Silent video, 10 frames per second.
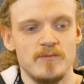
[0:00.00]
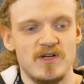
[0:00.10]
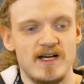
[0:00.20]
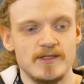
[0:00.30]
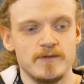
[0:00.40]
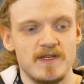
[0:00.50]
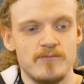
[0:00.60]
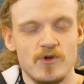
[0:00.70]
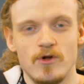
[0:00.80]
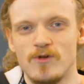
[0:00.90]
part of a
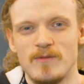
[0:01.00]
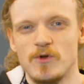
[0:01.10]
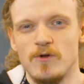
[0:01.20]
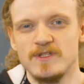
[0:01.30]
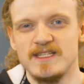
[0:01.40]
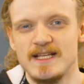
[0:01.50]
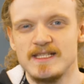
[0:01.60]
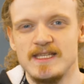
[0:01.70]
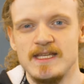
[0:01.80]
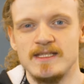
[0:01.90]
program called Yas
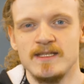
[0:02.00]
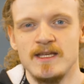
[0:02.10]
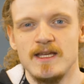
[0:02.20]
Heat